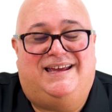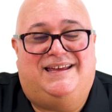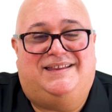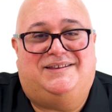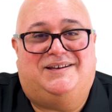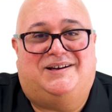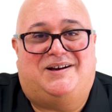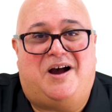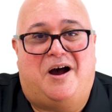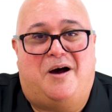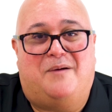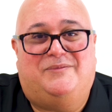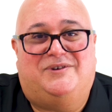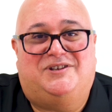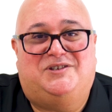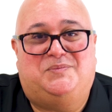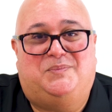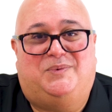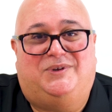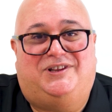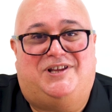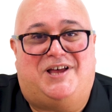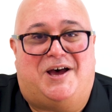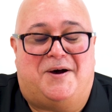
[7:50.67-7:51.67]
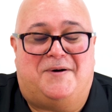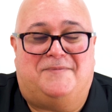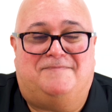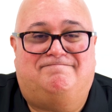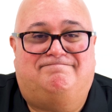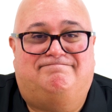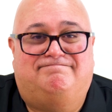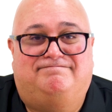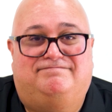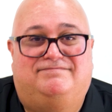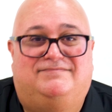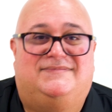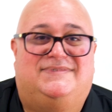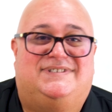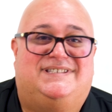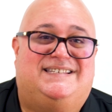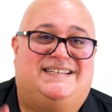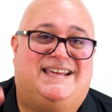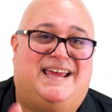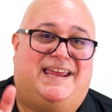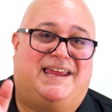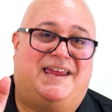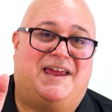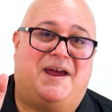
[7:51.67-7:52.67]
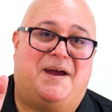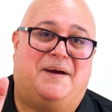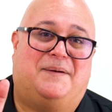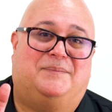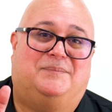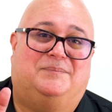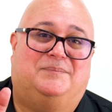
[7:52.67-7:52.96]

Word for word: in the comments below. Take care.